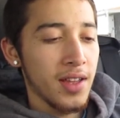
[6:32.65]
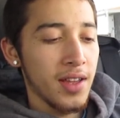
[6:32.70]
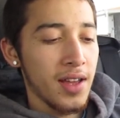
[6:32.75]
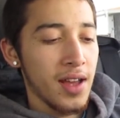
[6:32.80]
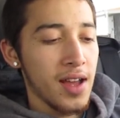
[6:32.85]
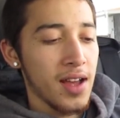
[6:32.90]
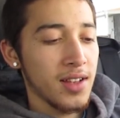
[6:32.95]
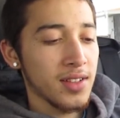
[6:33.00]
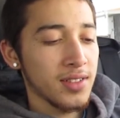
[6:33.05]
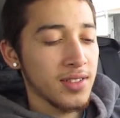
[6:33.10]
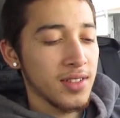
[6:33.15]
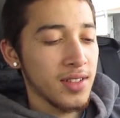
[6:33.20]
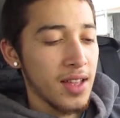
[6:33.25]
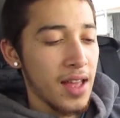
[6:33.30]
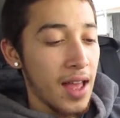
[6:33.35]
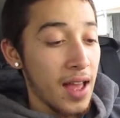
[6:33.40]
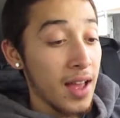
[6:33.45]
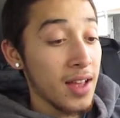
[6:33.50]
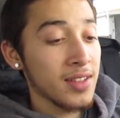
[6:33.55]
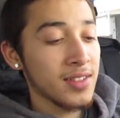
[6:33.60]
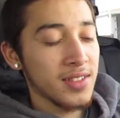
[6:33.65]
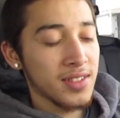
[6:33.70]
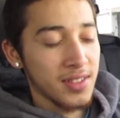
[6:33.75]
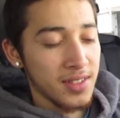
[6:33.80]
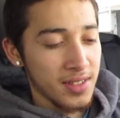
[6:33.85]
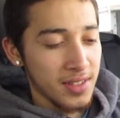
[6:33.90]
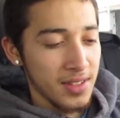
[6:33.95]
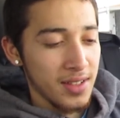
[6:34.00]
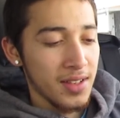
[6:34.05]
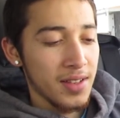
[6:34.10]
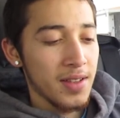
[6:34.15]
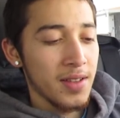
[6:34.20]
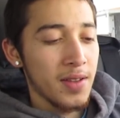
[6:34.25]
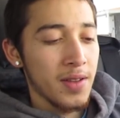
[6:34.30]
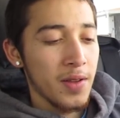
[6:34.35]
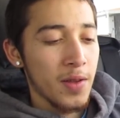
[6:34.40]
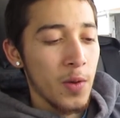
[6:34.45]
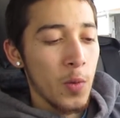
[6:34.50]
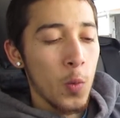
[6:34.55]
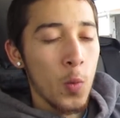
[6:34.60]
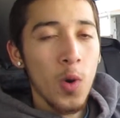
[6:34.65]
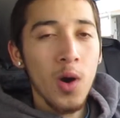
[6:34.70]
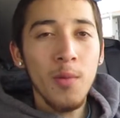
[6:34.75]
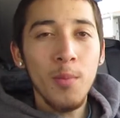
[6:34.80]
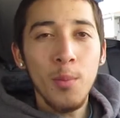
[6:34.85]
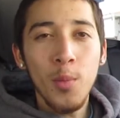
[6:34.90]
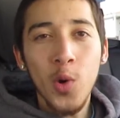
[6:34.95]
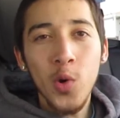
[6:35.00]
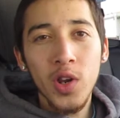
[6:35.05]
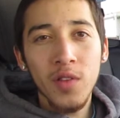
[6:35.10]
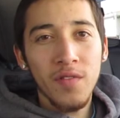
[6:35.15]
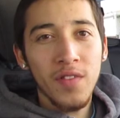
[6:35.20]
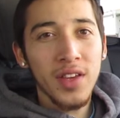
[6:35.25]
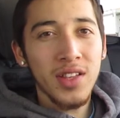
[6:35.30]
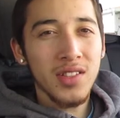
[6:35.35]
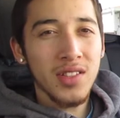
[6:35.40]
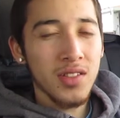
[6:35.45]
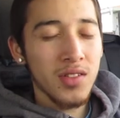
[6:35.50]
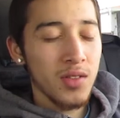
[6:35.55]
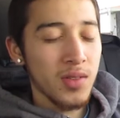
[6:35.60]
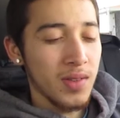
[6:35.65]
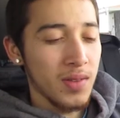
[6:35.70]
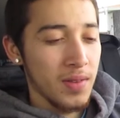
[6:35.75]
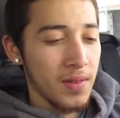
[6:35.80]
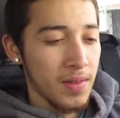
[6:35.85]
asks, what motivates you?